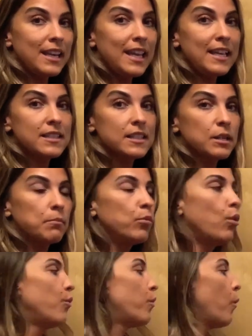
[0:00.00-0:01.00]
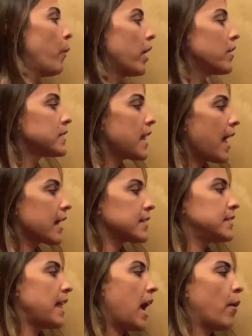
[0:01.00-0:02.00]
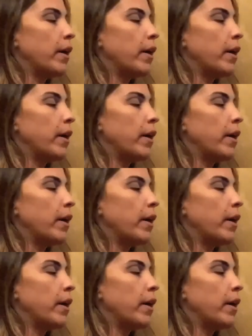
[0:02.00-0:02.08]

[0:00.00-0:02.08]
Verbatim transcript: needs to move. Well, where is the x now?